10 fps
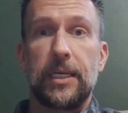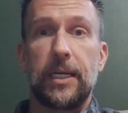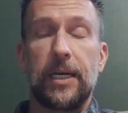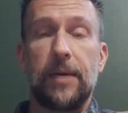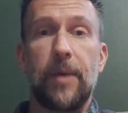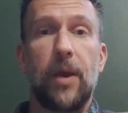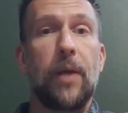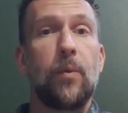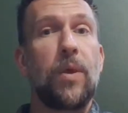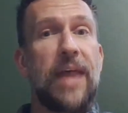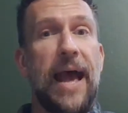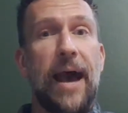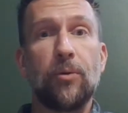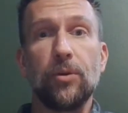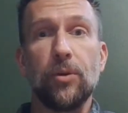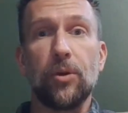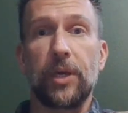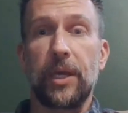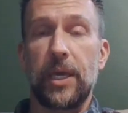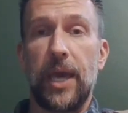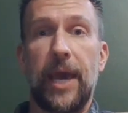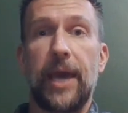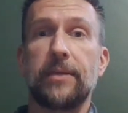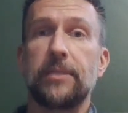and without looking at